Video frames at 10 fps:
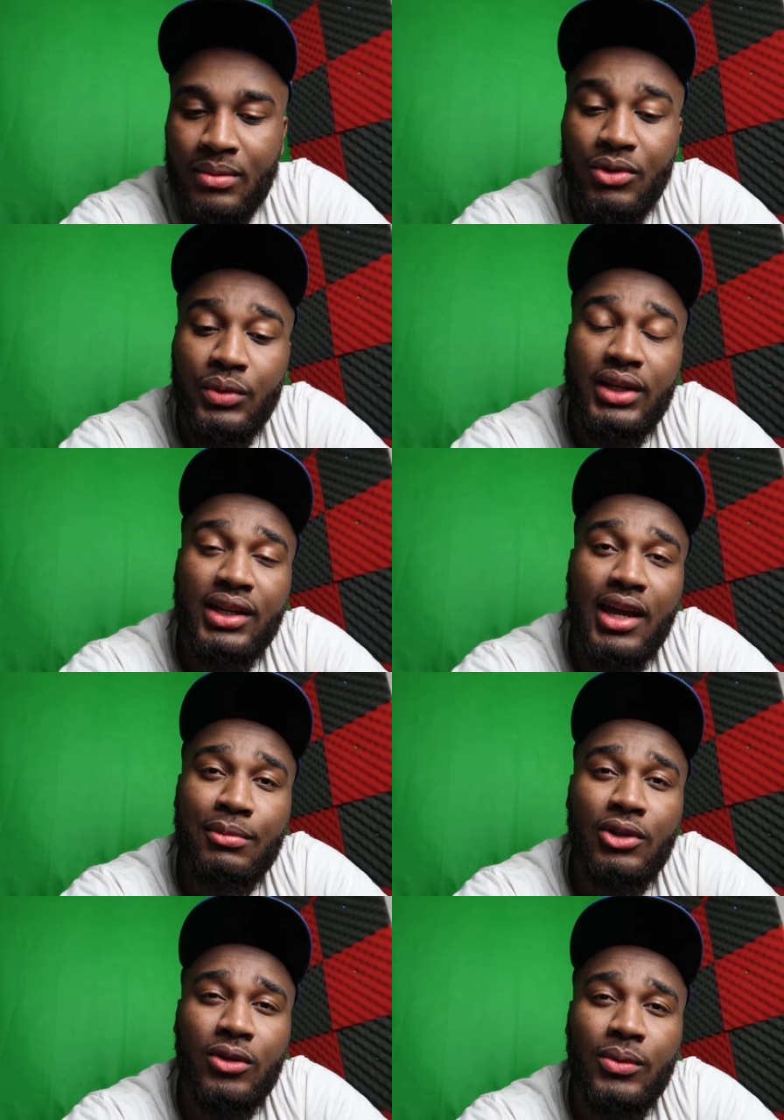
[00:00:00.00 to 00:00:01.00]
But we done
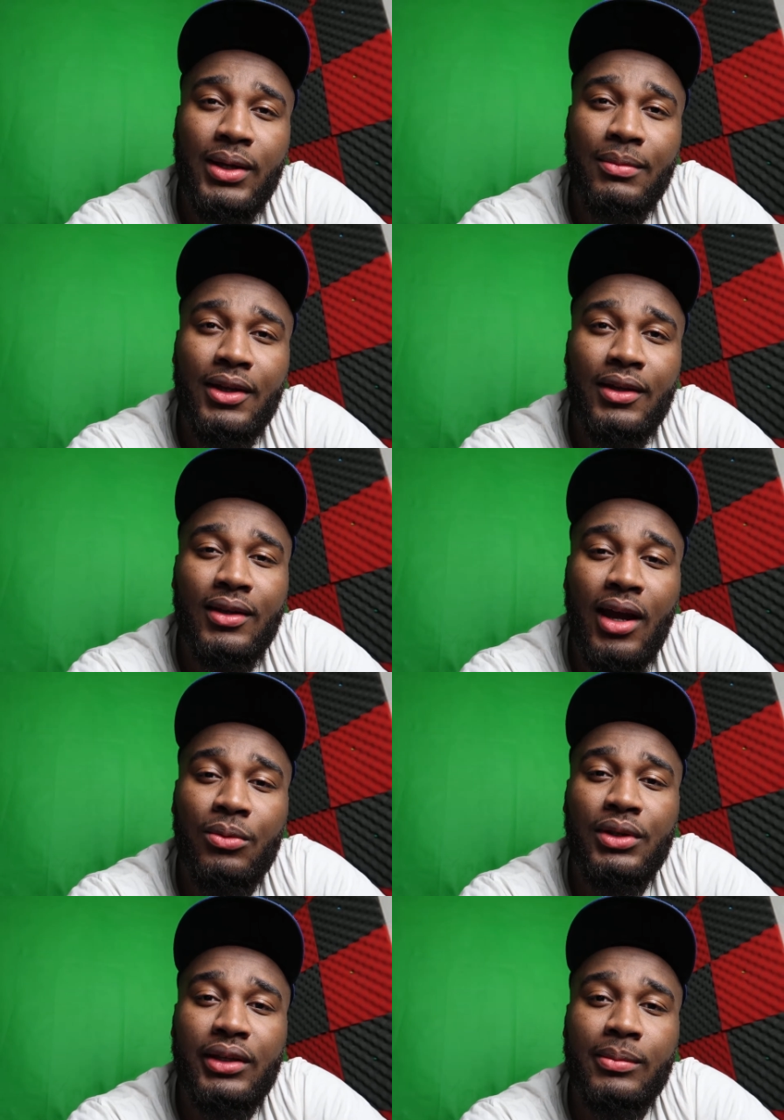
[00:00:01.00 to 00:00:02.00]
came a long way, man. I
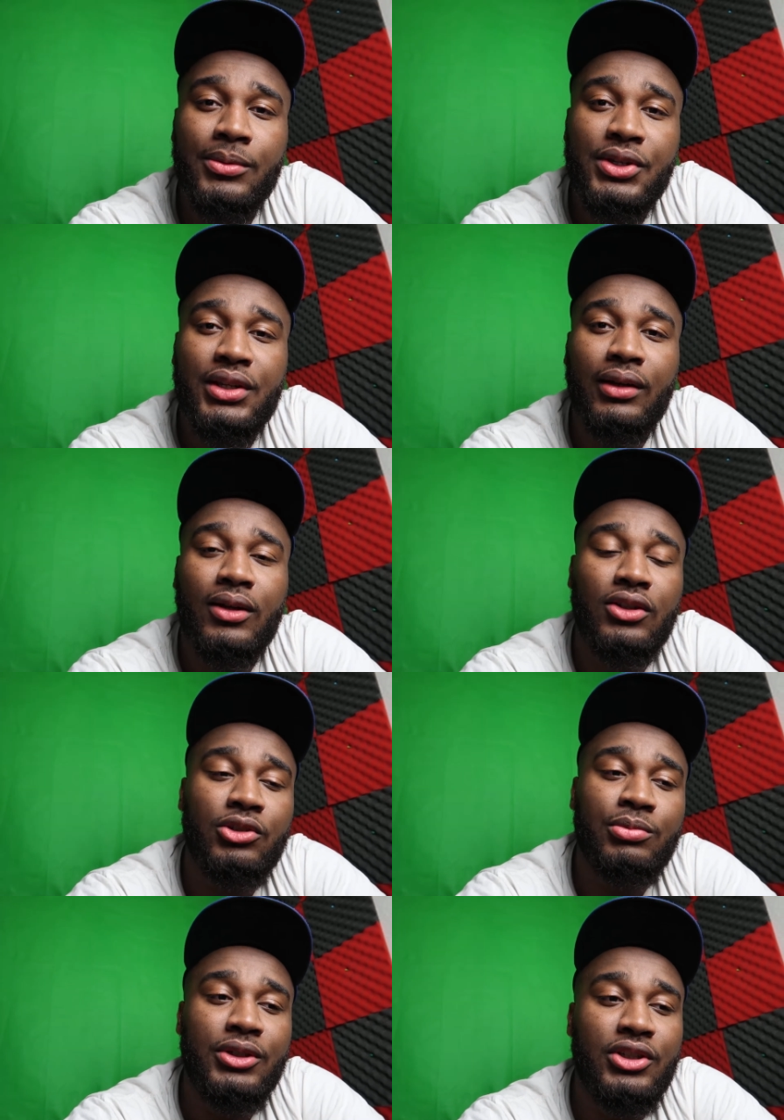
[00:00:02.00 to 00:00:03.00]
really appreciate all the
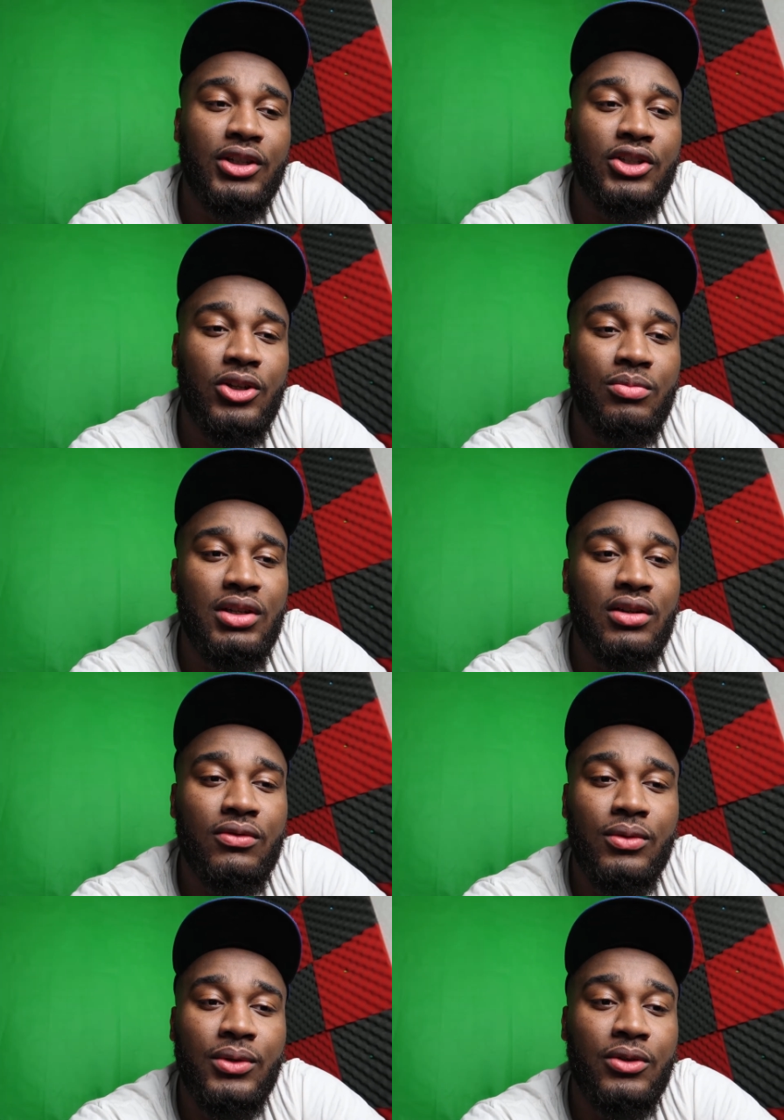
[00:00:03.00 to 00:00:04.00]
support y'all showed me.
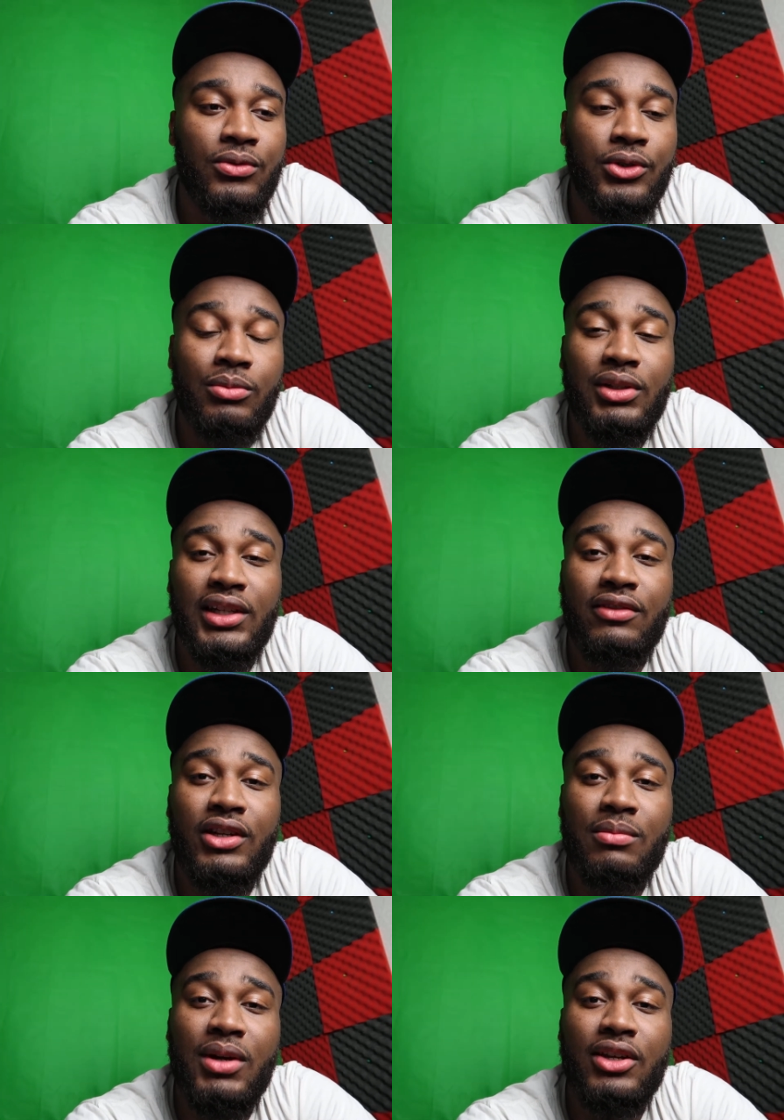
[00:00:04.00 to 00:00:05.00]
For real, for real.
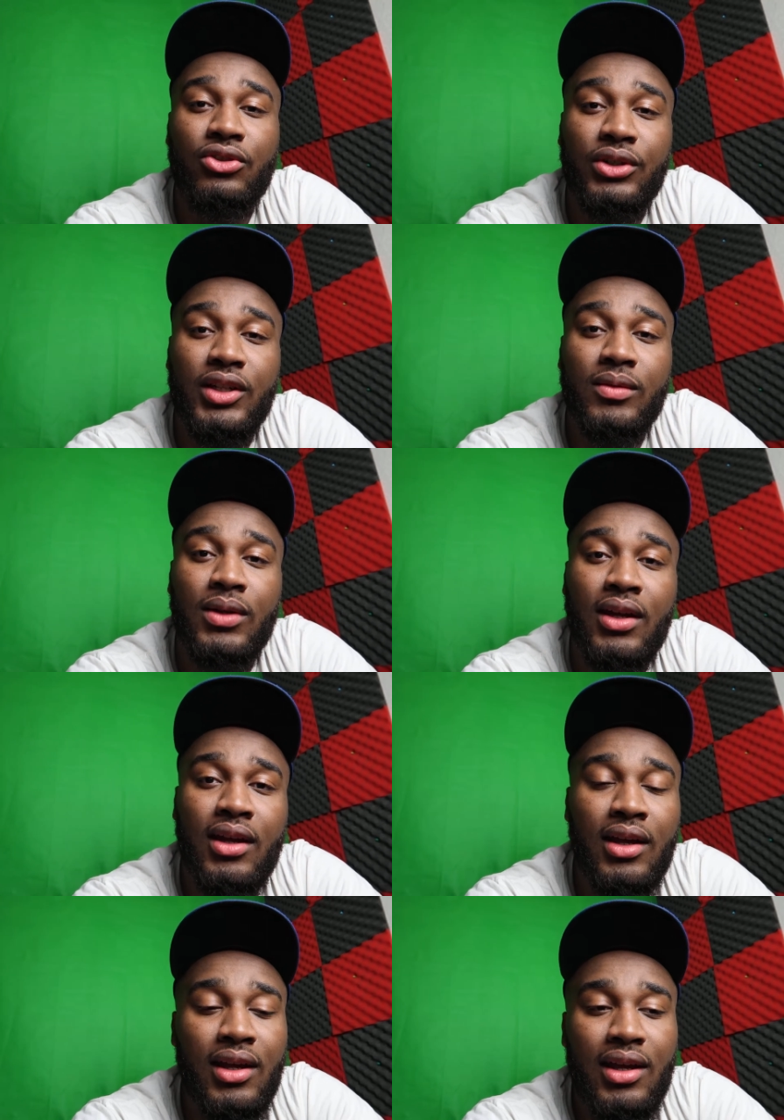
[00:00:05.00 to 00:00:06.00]
Believing in my dream
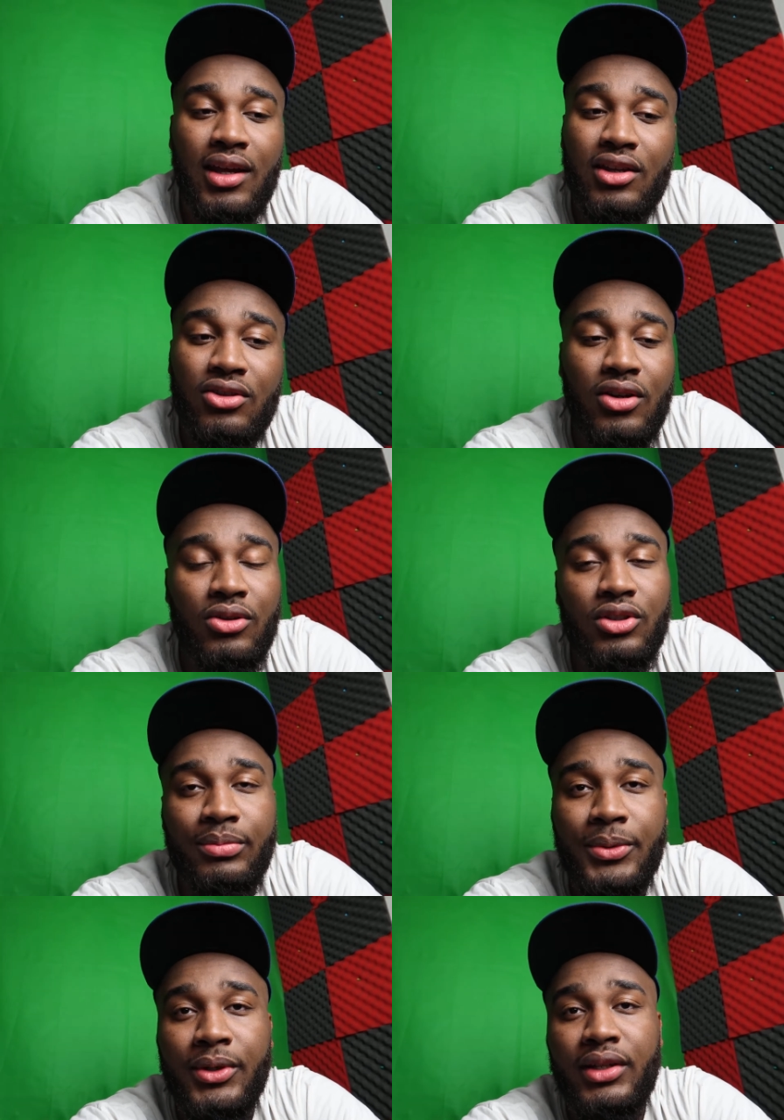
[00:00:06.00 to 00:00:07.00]
and, you know,
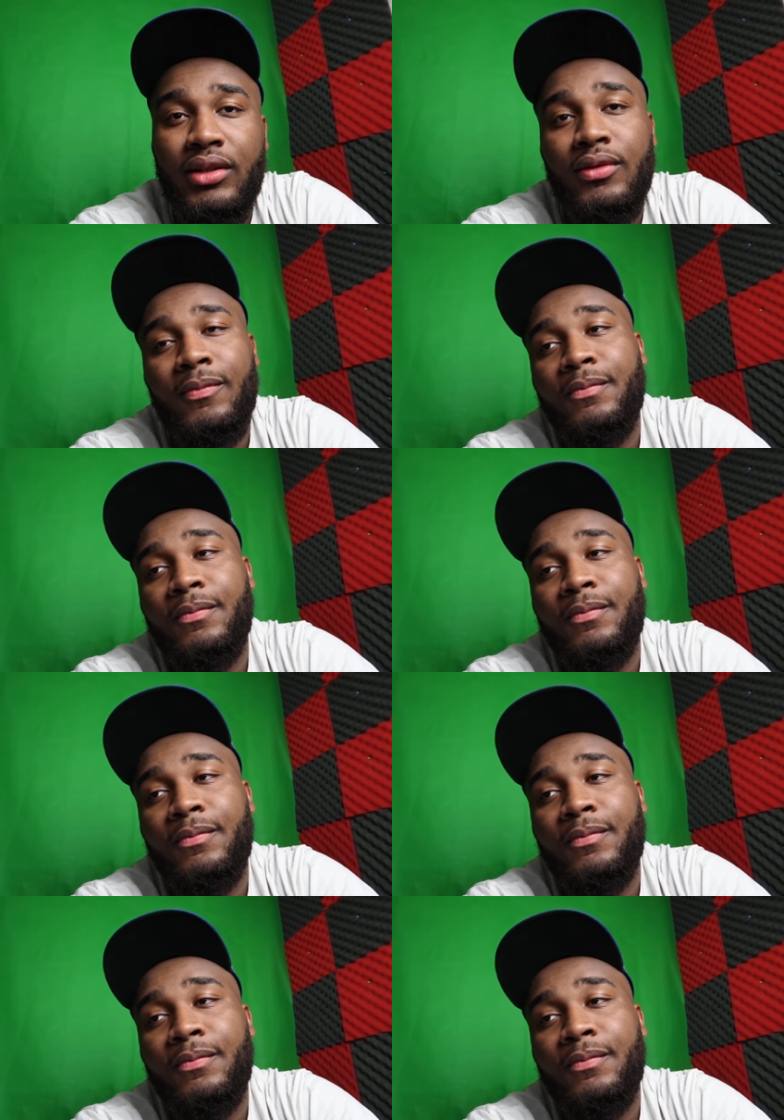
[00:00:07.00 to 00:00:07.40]
supporting it.